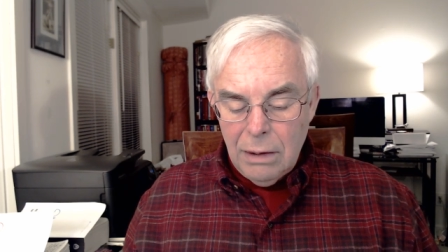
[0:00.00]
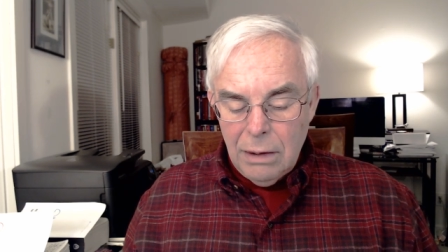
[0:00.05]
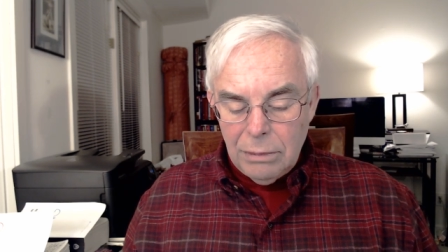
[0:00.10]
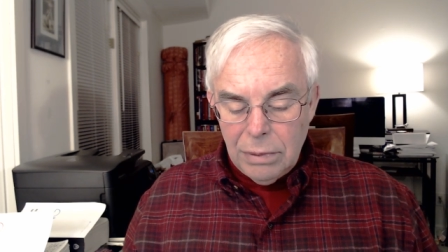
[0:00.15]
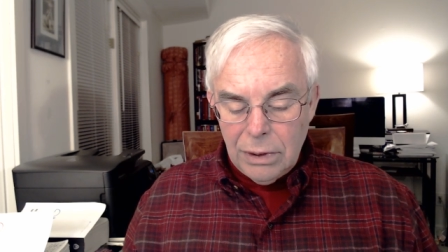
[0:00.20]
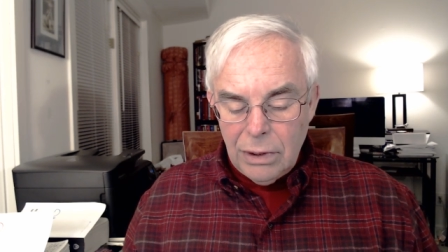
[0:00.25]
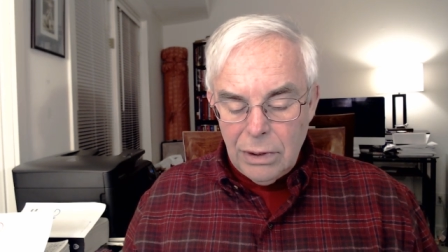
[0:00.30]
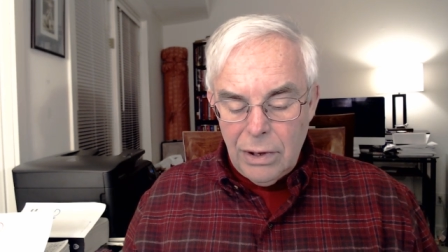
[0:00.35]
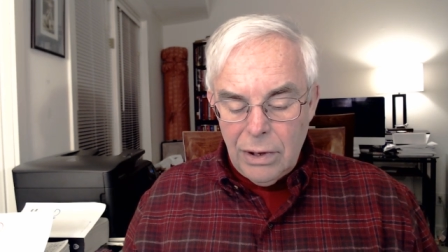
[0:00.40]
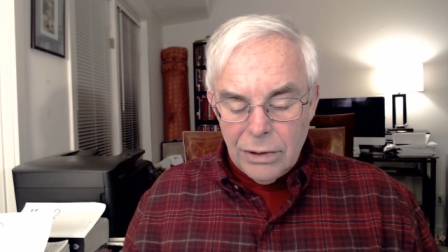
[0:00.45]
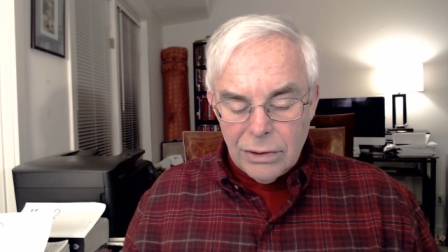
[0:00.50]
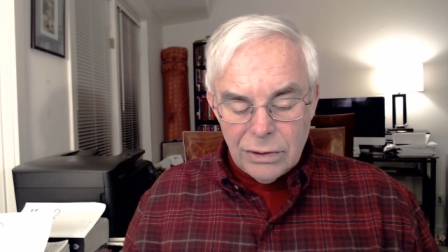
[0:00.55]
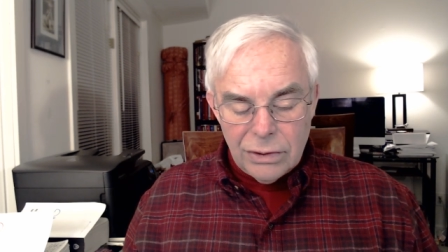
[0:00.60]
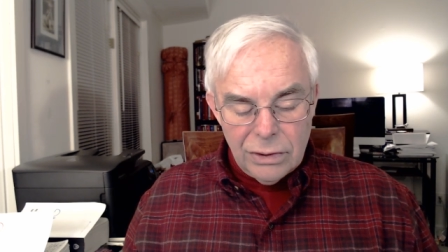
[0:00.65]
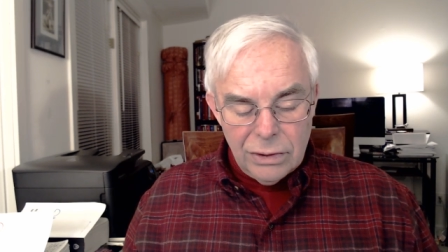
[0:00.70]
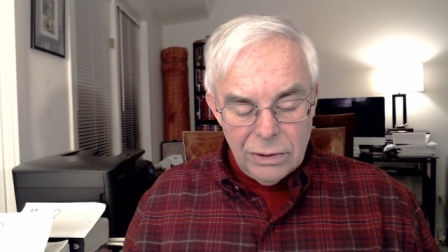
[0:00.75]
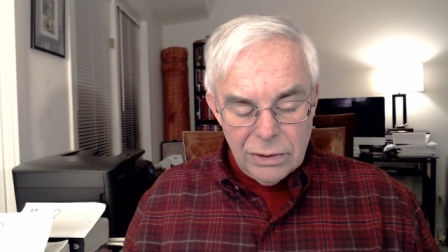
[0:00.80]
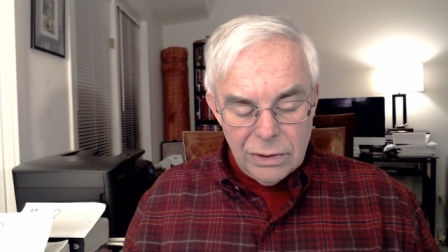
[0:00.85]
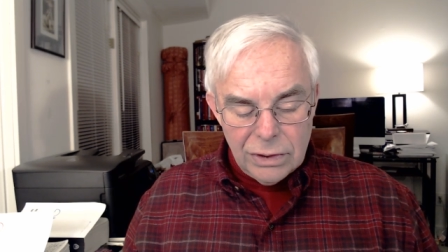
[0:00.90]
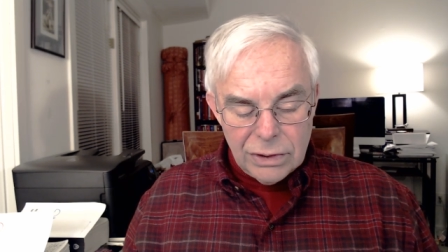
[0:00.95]
belong
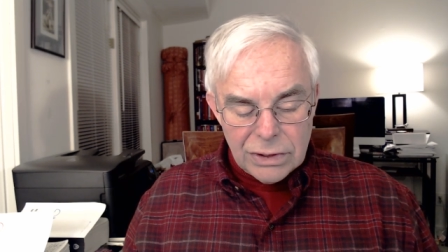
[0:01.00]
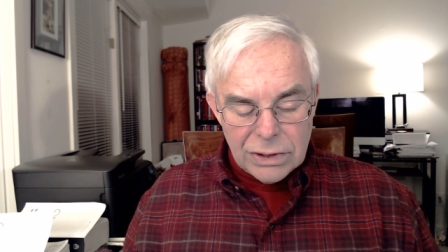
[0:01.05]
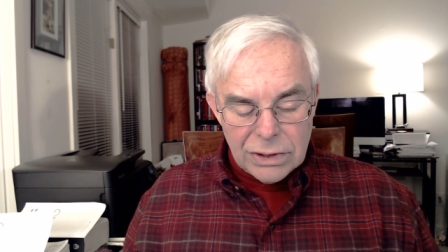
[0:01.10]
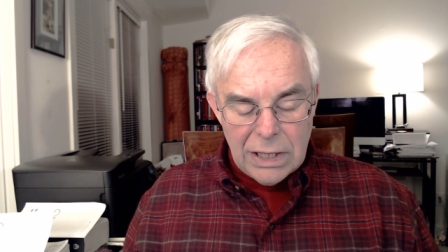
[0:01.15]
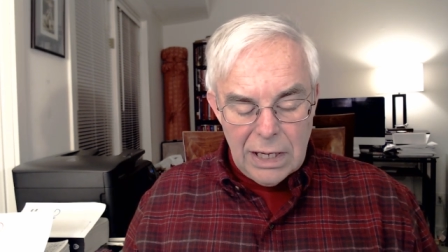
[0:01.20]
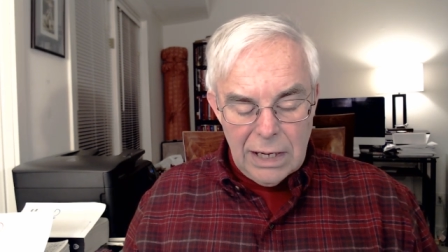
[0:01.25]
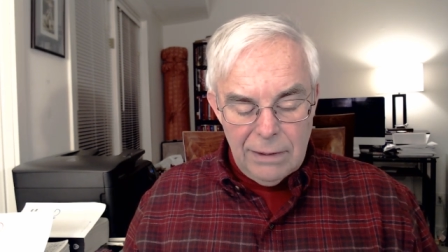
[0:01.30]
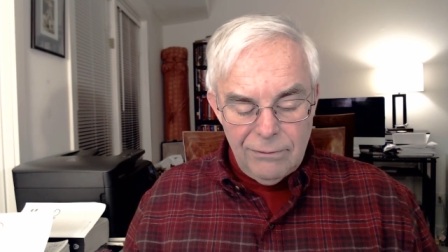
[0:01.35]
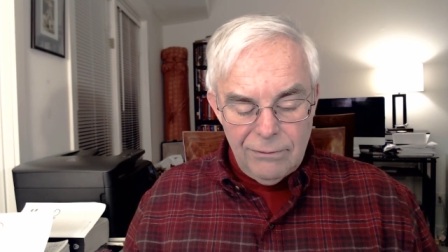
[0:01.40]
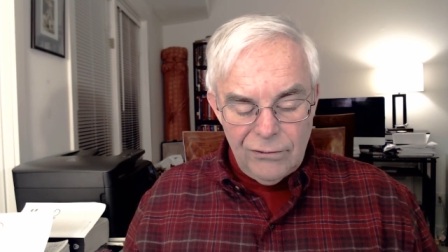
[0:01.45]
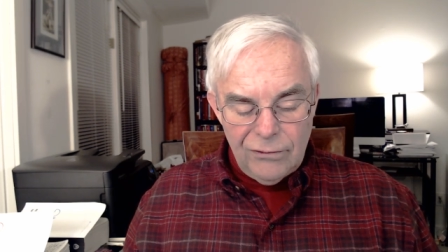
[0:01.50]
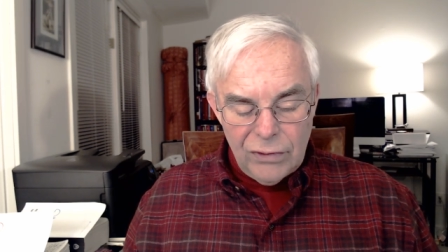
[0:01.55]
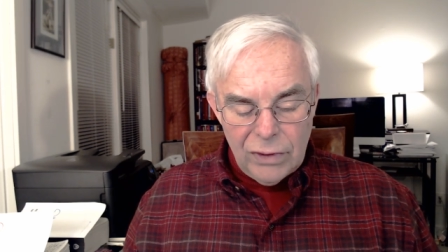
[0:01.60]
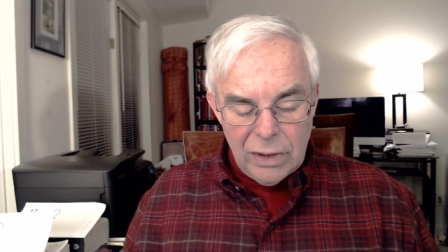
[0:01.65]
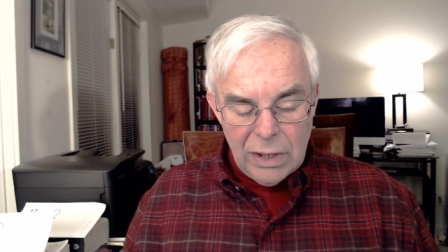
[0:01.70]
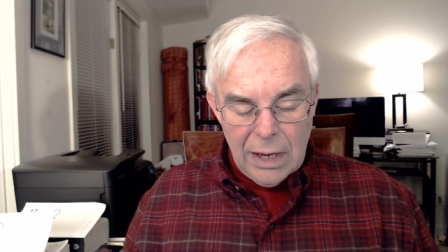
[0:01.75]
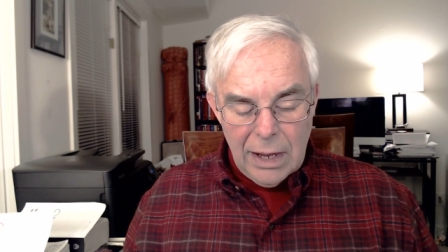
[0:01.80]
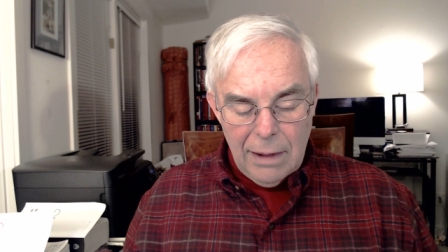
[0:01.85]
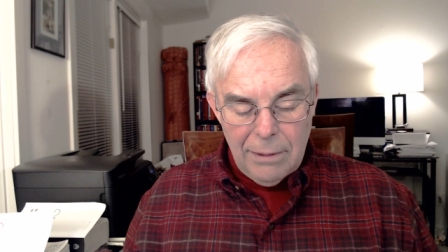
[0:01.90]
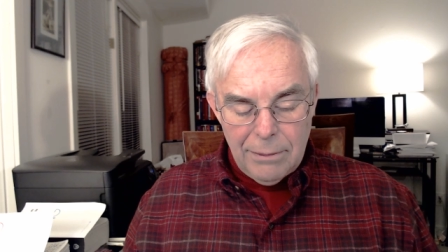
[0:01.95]
to the same
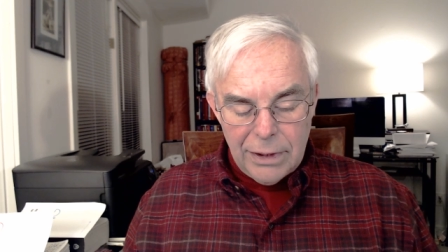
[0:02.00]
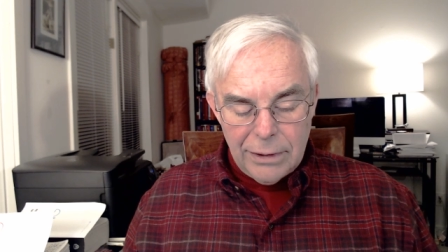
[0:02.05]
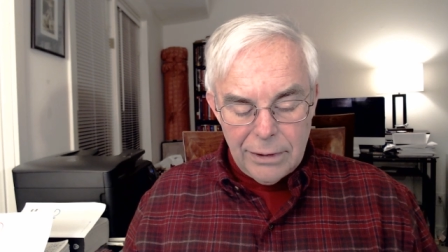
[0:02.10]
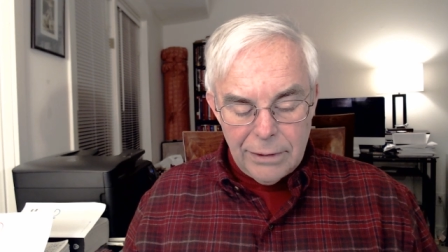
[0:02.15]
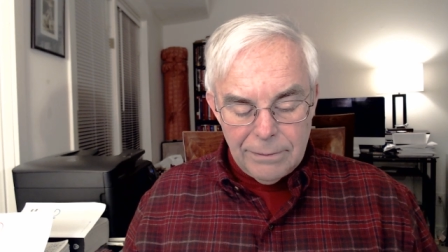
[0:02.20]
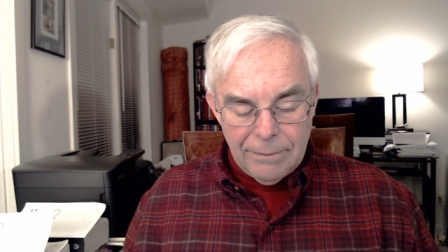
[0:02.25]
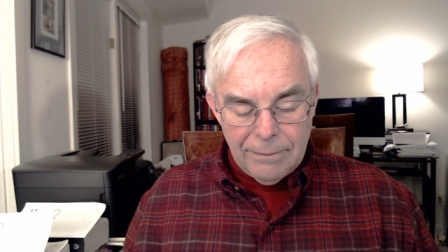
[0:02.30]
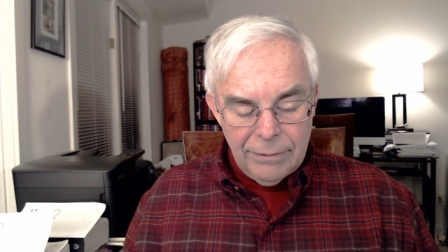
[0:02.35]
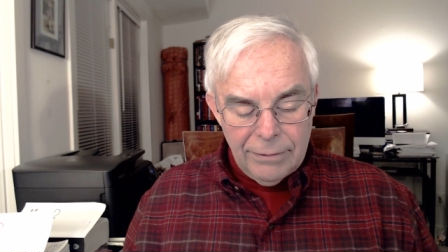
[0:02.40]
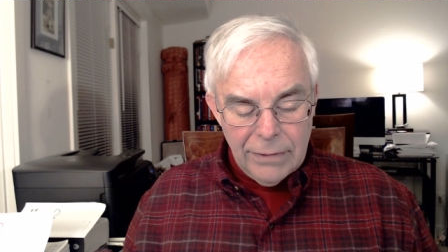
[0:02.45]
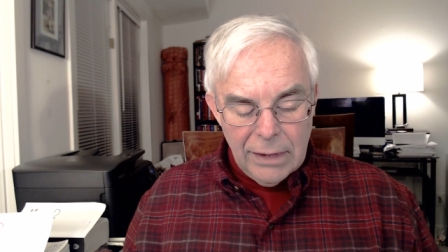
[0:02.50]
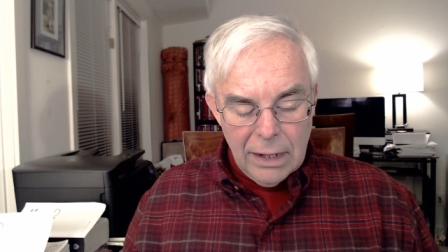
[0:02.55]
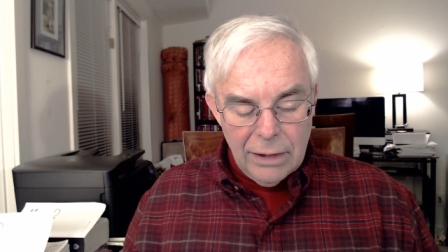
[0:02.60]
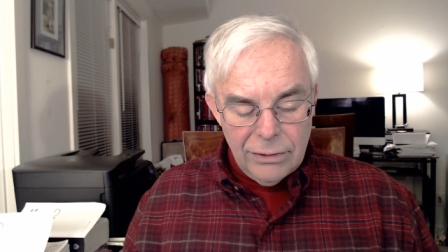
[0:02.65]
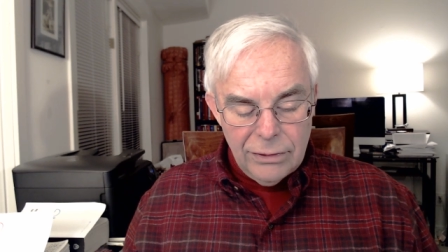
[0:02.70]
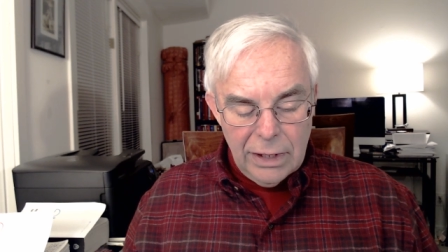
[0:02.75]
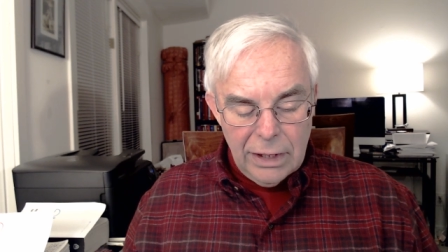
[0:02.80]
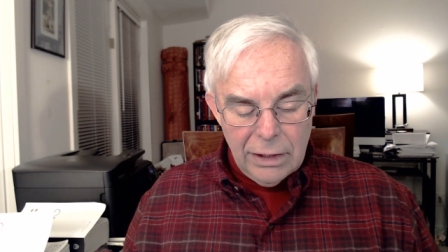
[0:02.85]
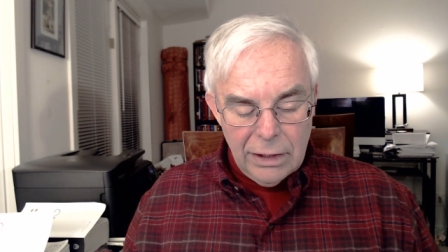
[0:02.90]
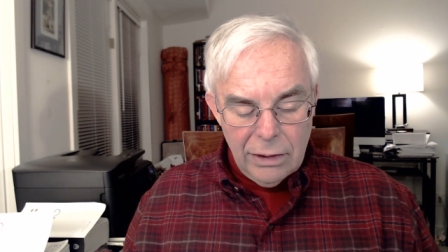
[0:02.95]
phenomenon.
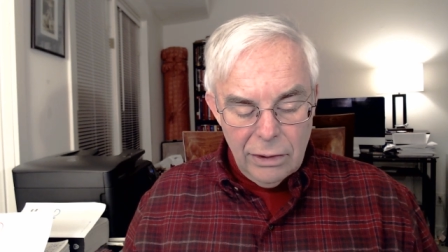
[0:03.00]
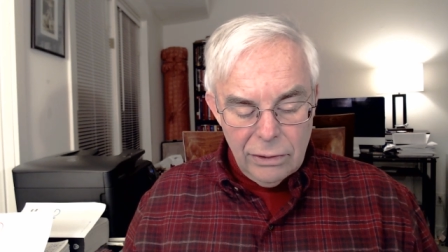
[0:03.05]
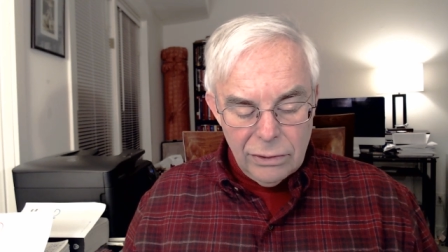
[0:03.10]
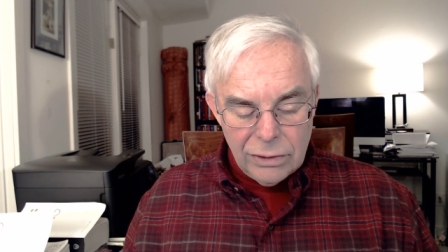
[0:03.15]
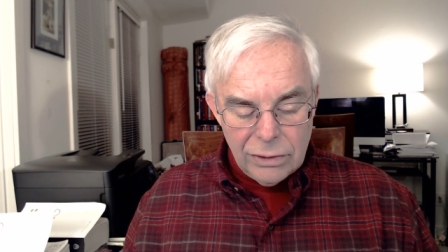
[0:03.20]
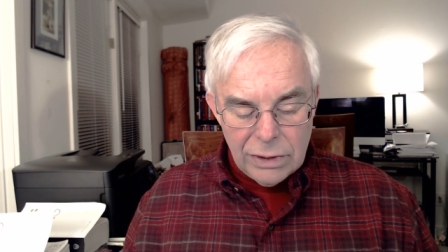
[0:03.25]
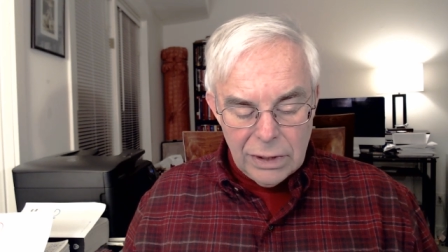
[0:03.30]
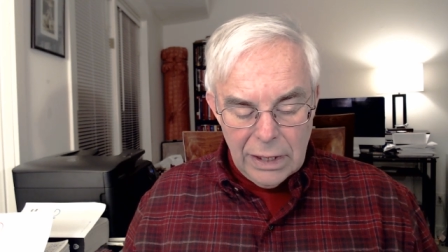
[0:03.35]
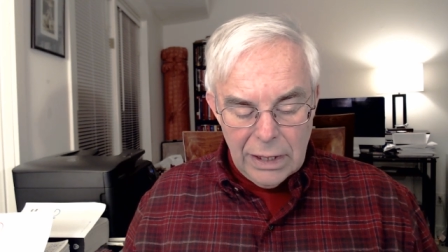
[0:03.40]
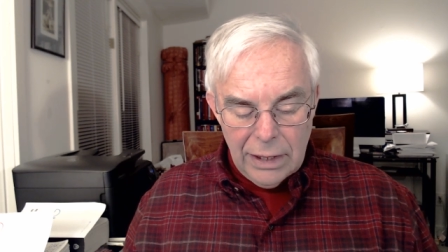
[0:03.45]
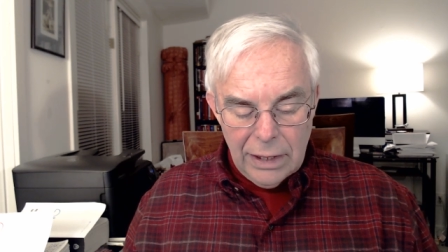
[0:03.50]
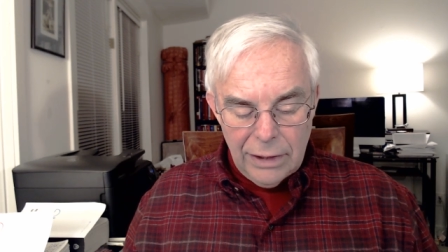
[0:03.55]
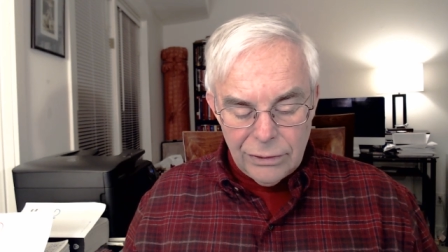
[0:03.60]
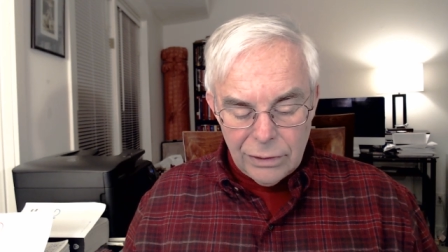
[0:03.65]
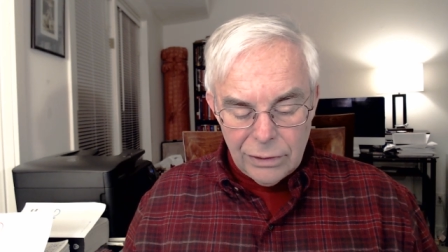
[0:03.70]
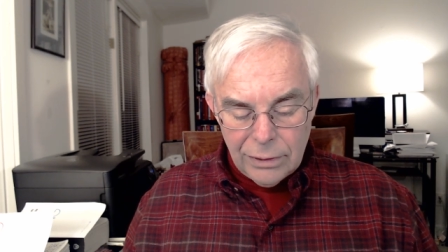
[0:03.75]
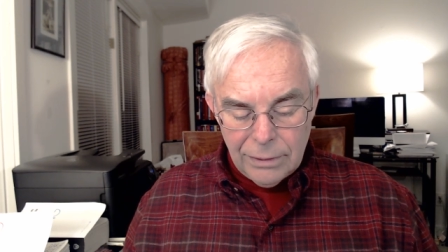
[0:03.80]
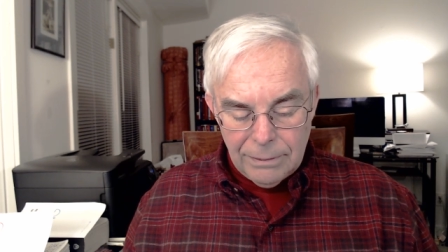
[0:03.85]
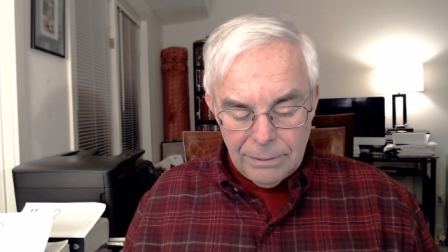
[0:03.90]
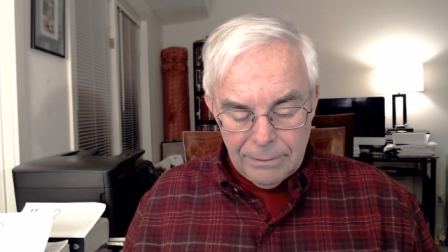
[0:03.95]
They go
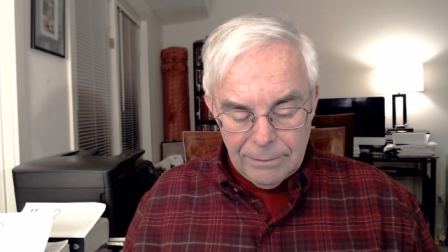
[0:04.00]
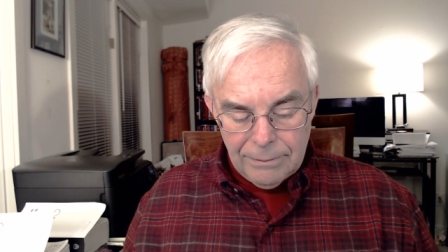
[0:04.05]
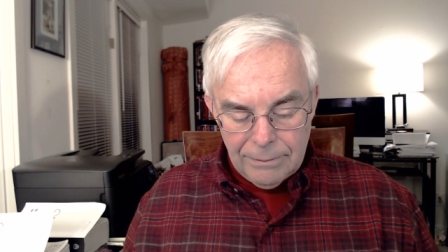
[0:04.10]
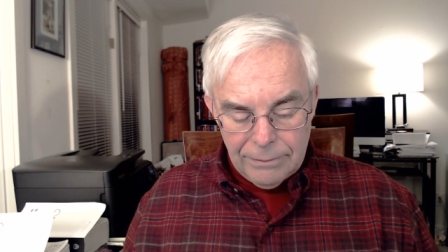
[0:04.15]
together.